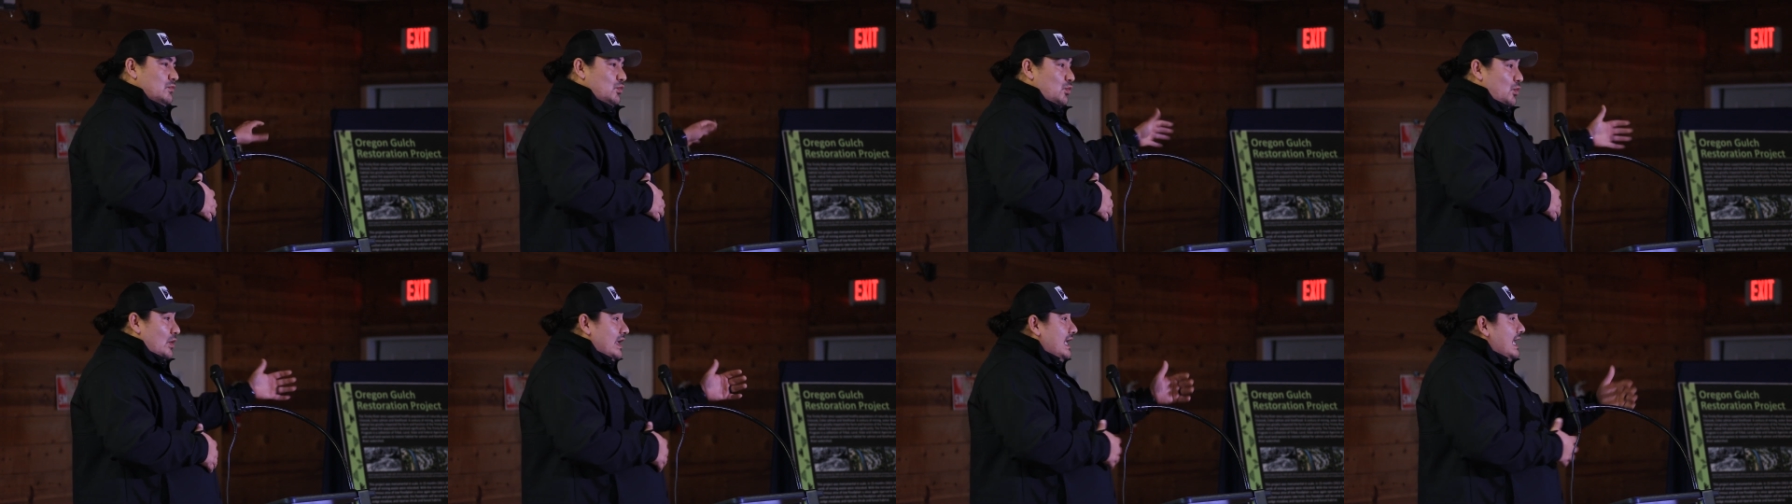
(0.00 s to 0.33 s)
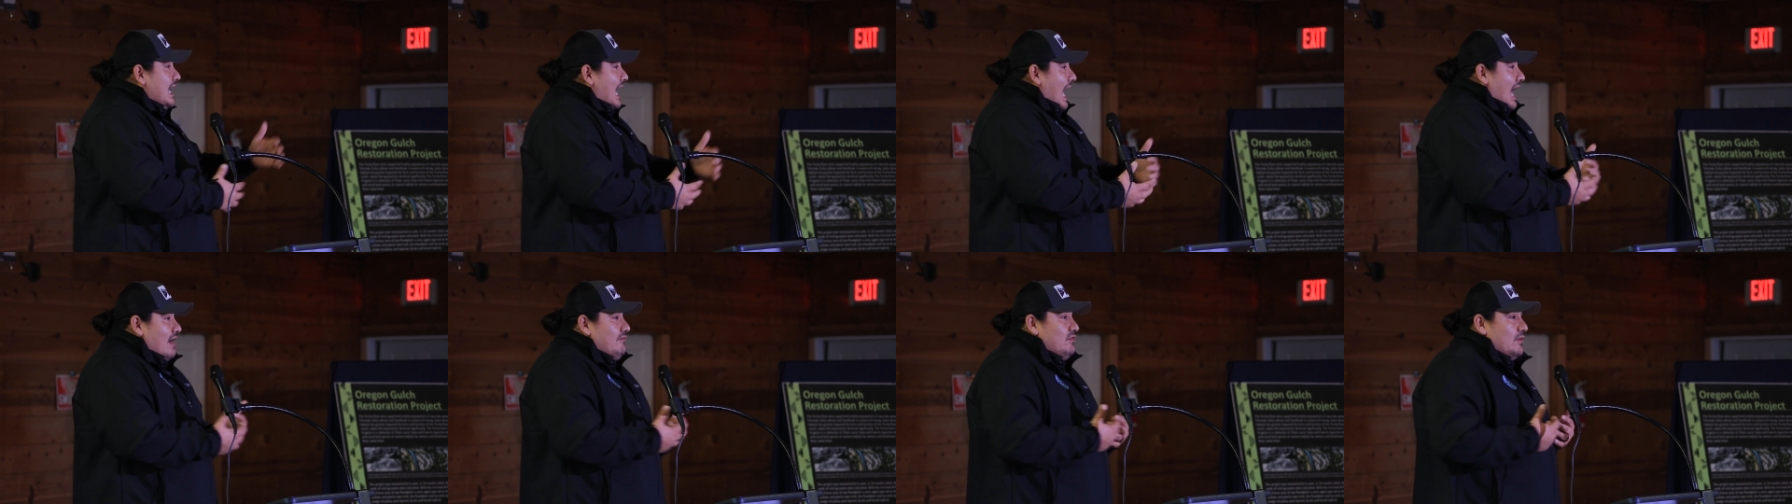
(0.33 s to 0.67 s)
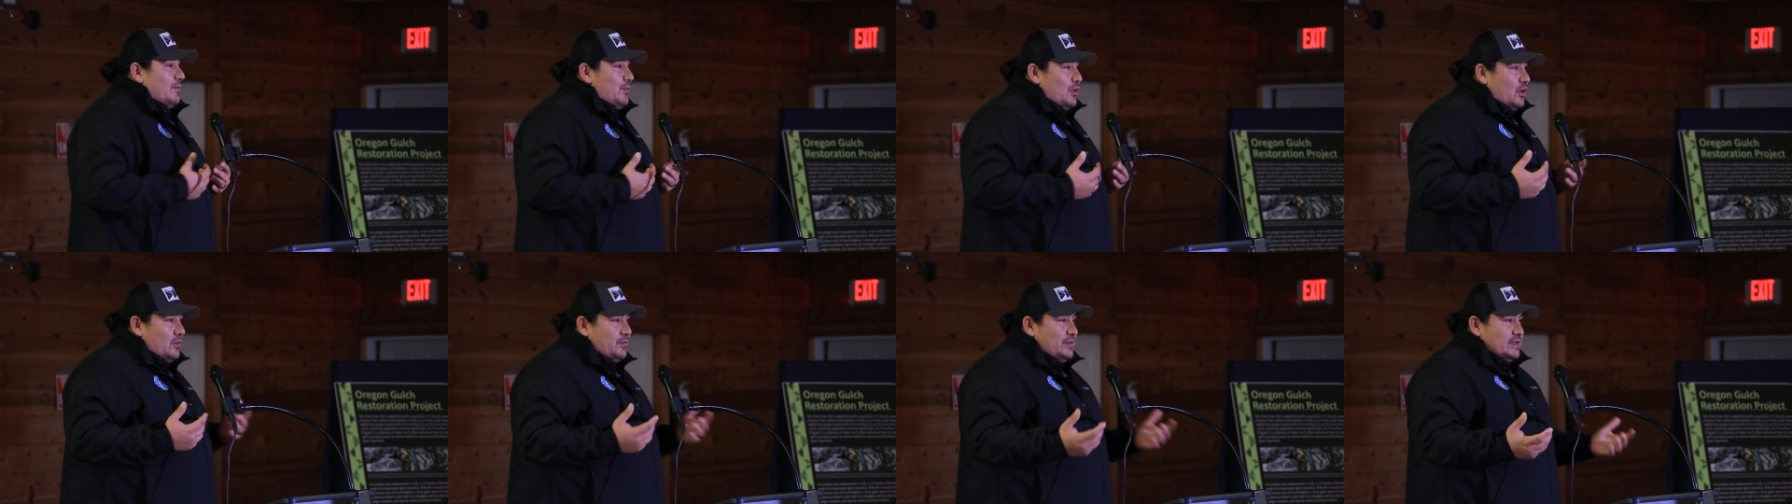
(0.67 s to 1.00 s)
We
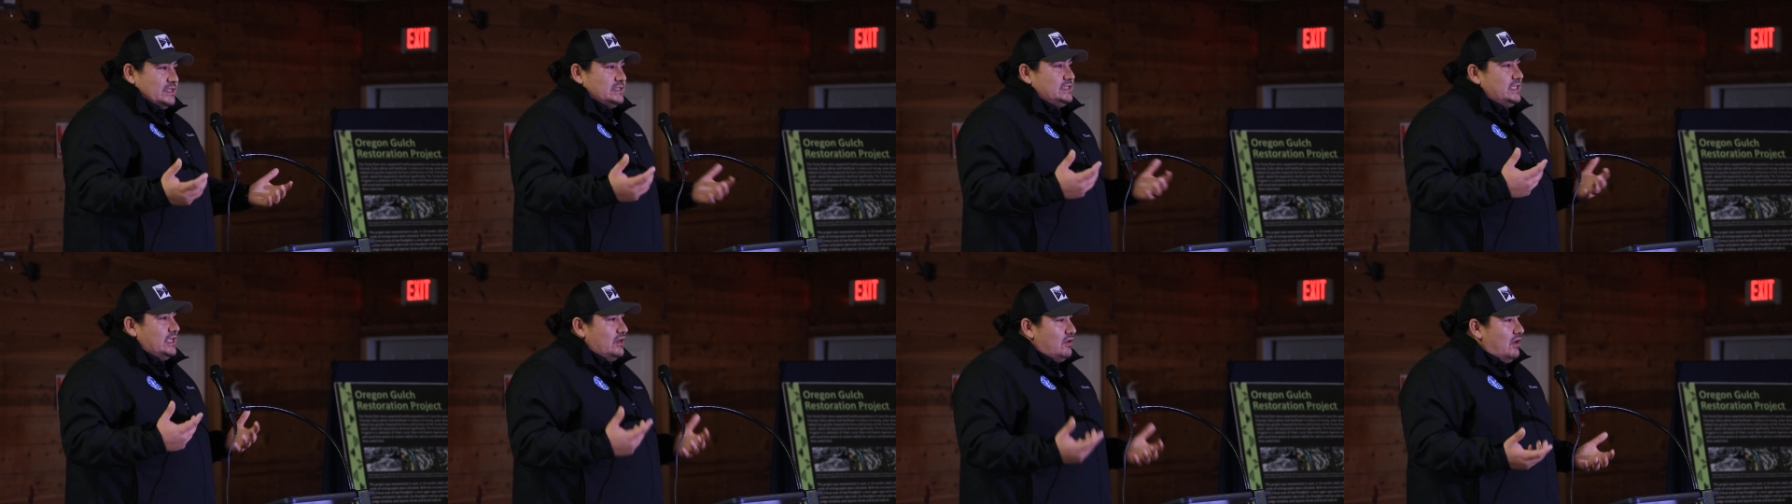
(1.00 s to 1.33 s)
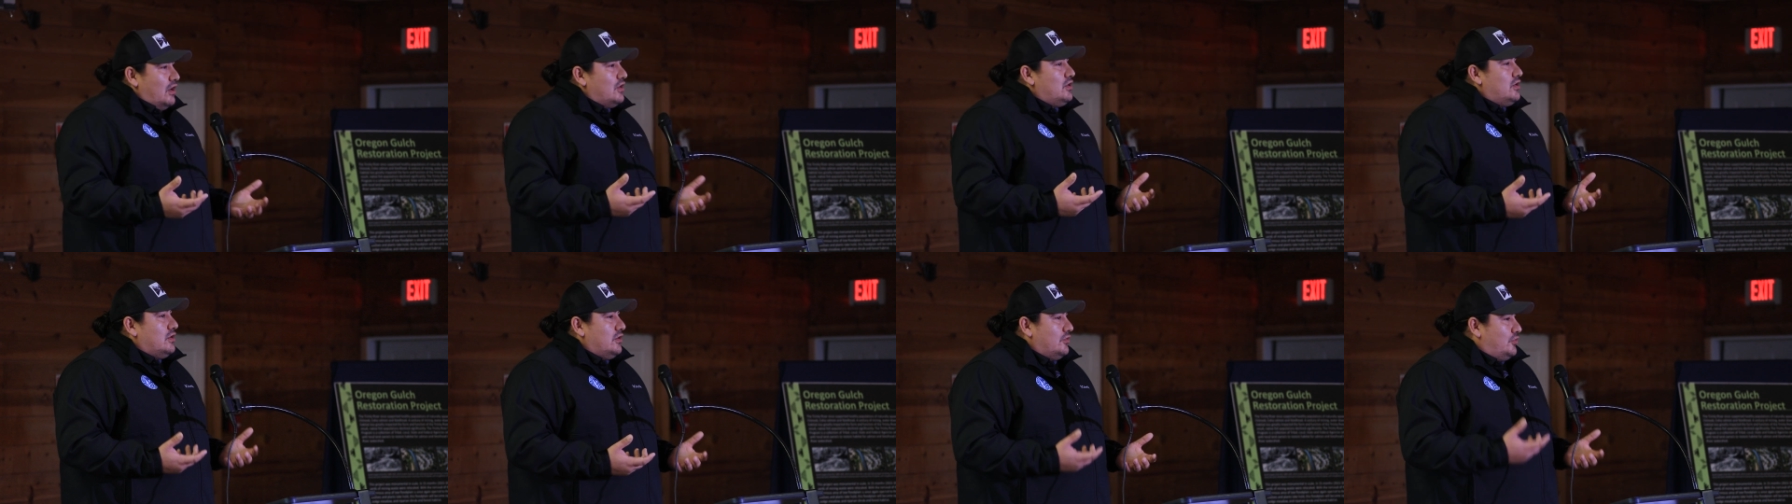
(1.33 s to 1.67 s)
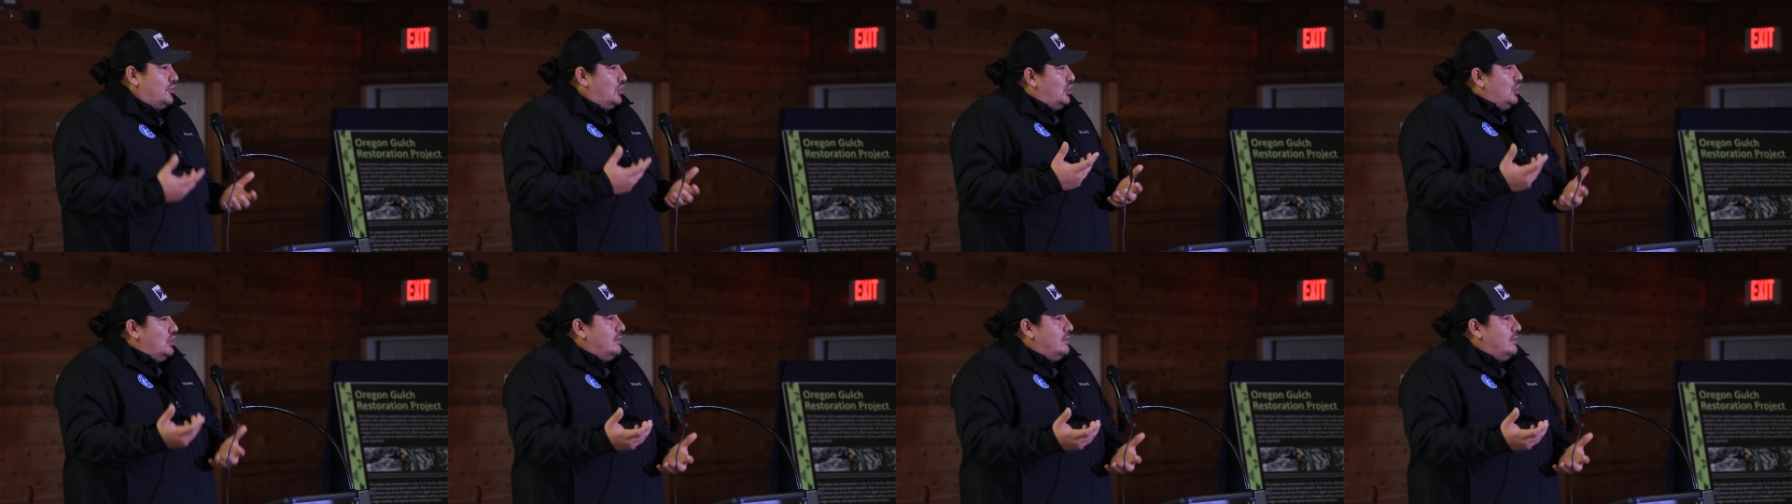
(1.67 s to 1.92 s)
have a purpose here on earth.